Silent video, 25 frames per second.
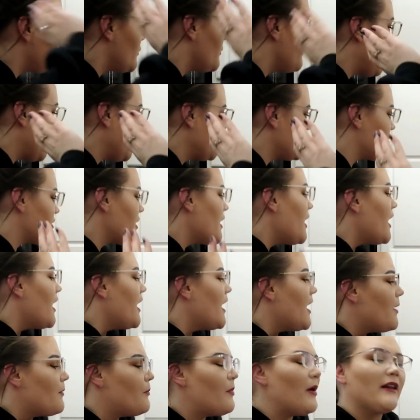It's too much.
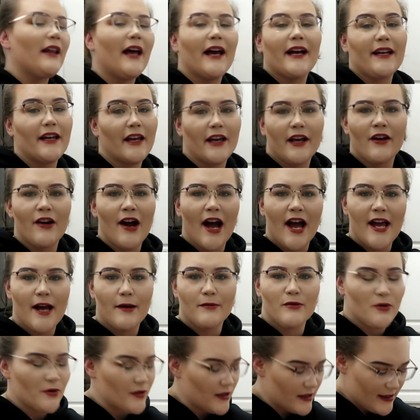But like, here I
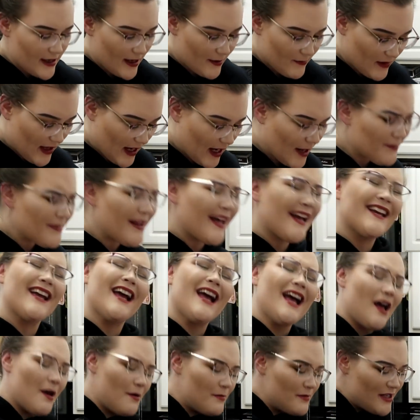am doing the same thing. I'm
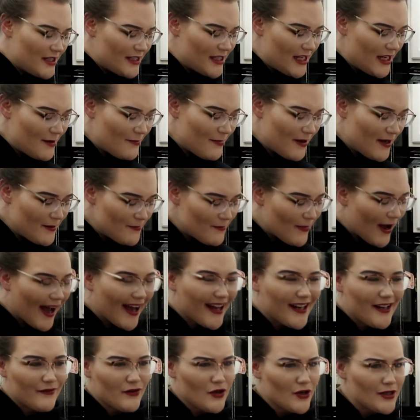like, um, does anybody
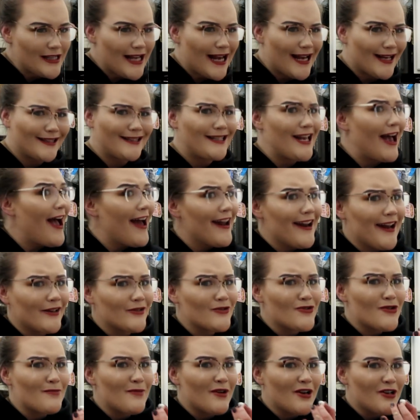mind if there's like 10
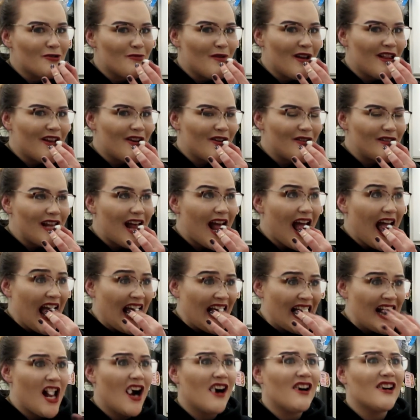extra marshmallows?
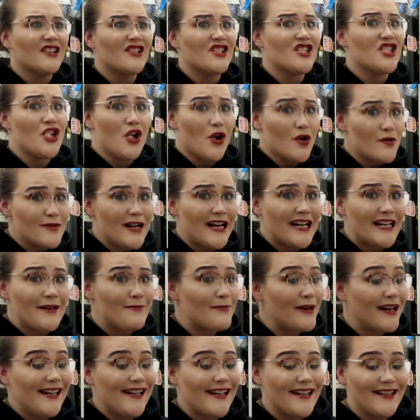
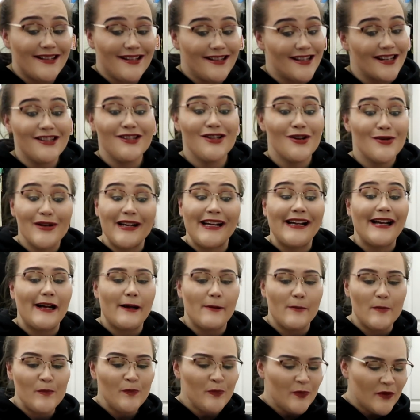Nobody minds. It's
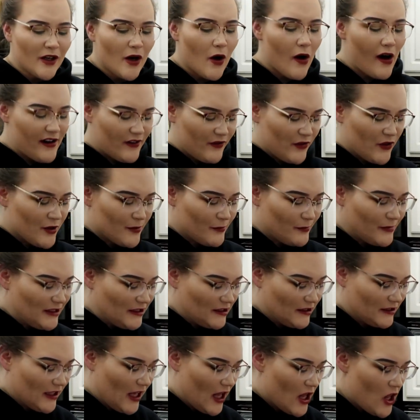okay. Uh, they're
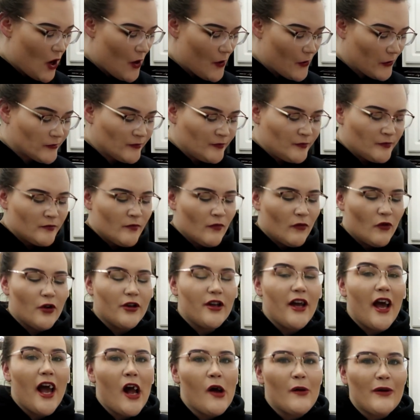mini. Hello.
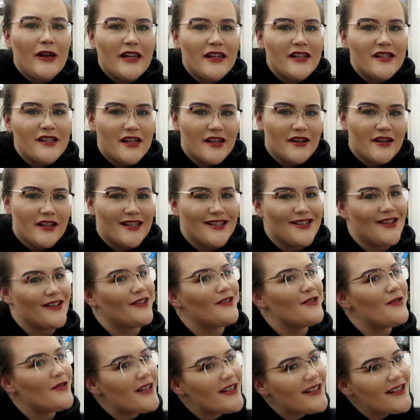Look at how innocent these
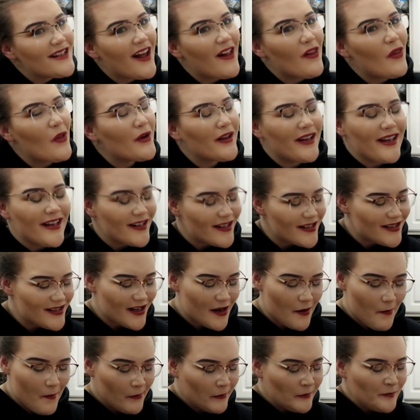look. Do these not look
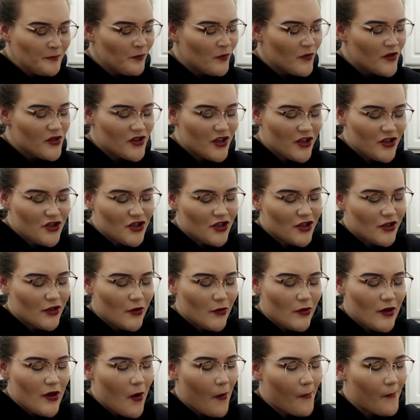innocent? Such
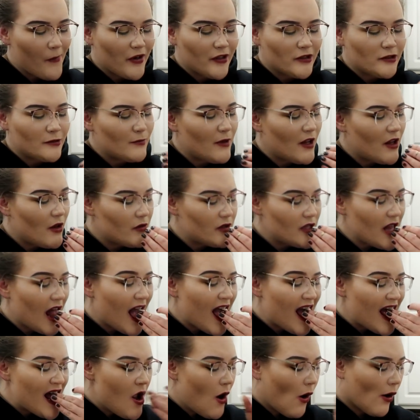cute little marshmallows.
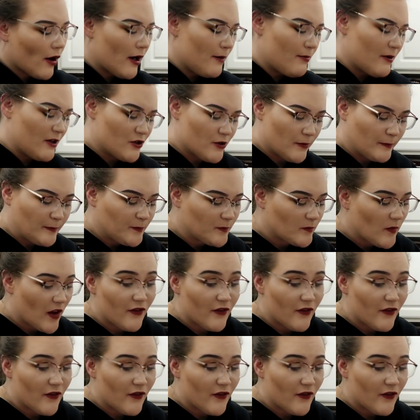Okay, bitch.